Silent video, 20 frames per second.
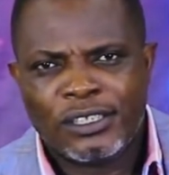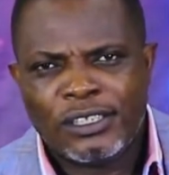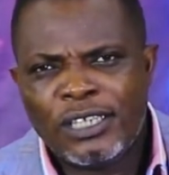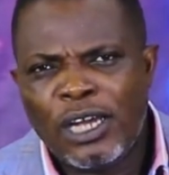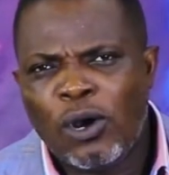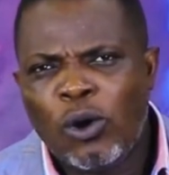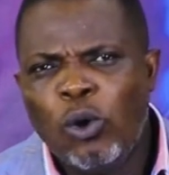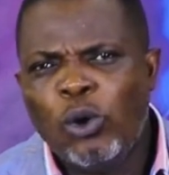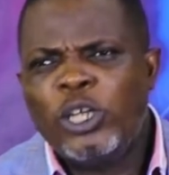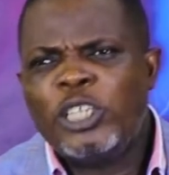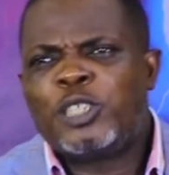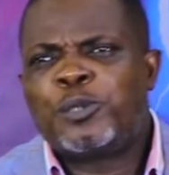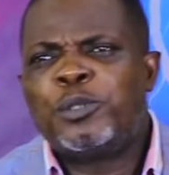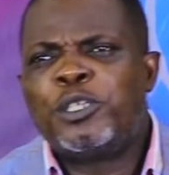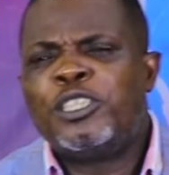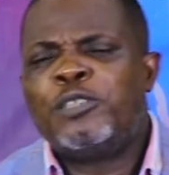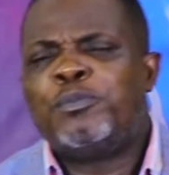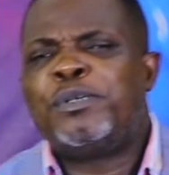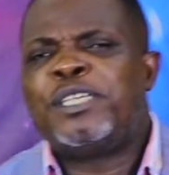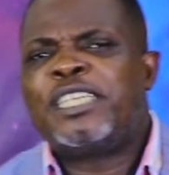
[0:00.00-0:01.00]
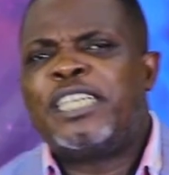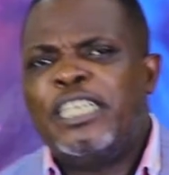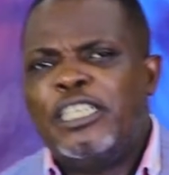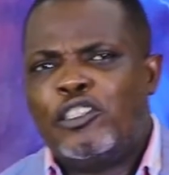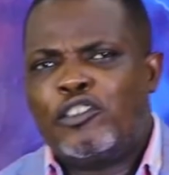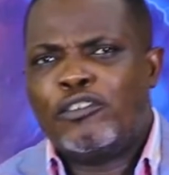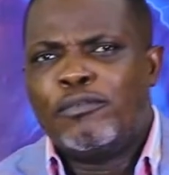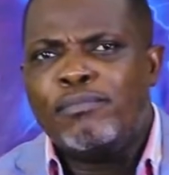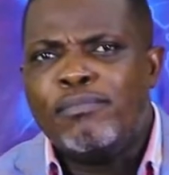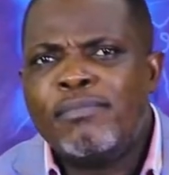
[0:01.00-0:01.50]
the Holy Spirit began
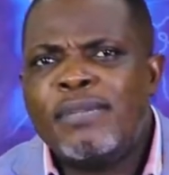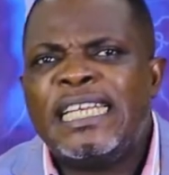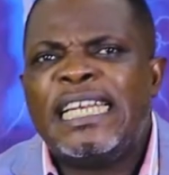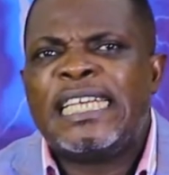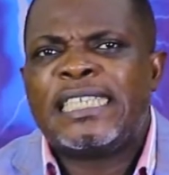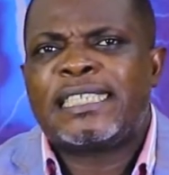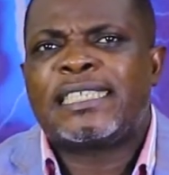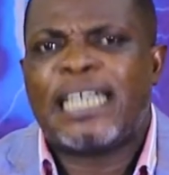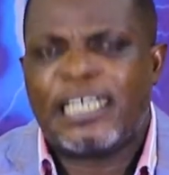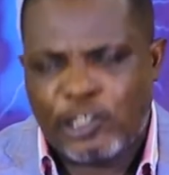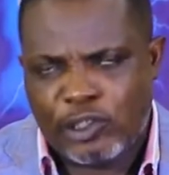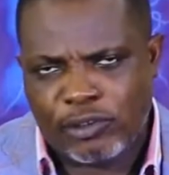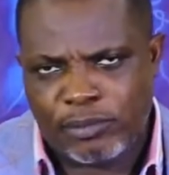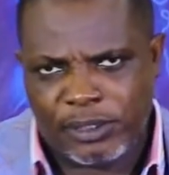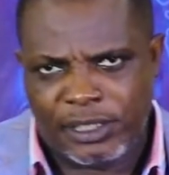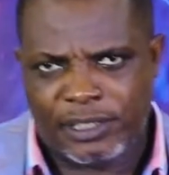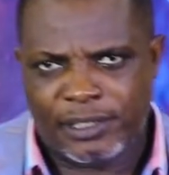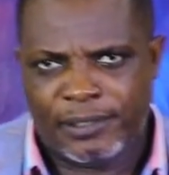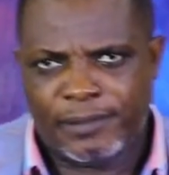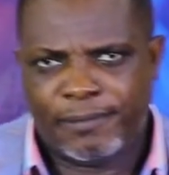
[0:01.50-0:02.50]
to minister to me.